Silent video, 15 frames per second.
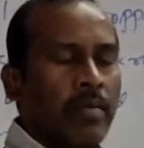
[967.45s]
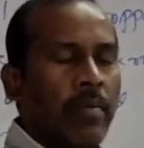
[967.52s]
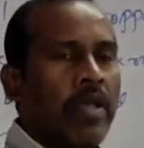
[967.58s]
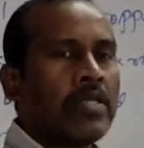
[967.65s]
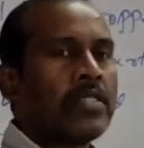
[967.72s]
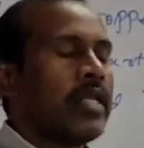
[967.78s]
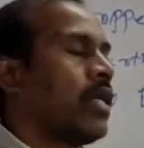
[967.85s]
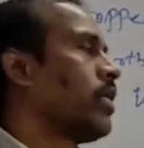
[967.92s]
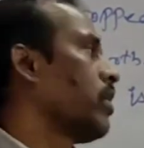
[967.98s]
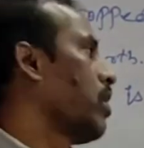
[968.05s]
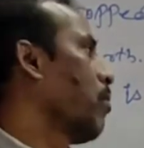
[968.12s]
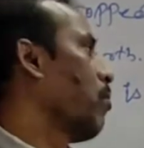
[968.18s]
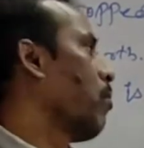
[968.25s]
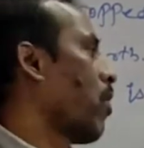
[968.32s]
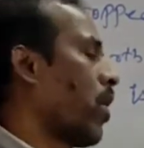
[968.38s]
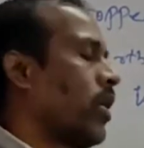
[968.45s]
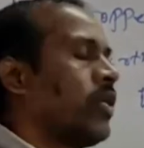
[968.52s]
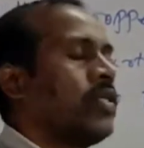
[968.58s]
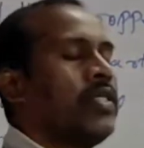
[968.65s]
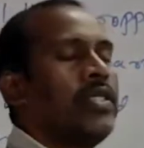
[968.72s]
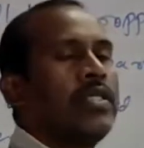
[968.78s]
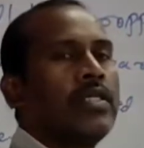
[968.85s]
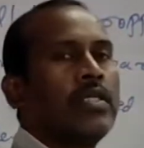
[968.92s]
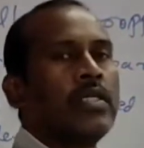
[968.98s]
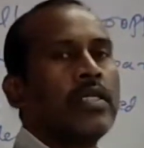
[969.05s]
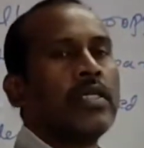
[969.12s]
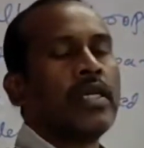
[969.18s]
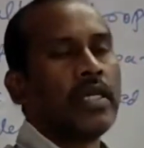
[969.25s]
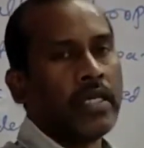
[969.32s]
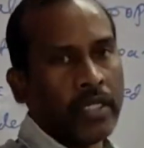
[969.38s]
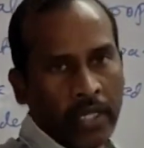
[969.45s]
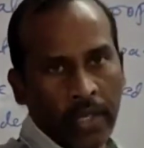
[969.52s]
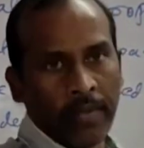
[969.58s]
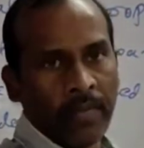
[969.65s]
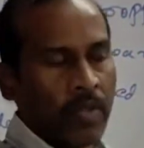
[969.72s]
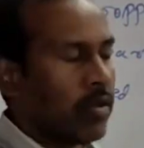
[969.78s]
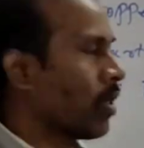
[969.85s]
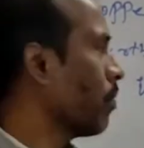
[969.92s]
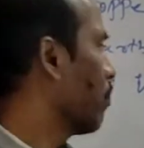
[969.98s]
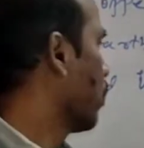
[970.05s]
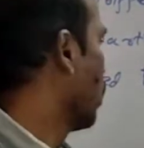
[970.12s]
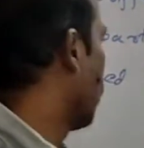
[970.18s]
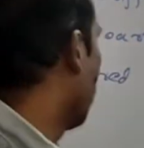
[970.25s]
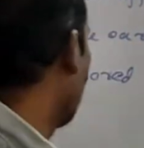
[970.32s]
placed at a point A. Okay.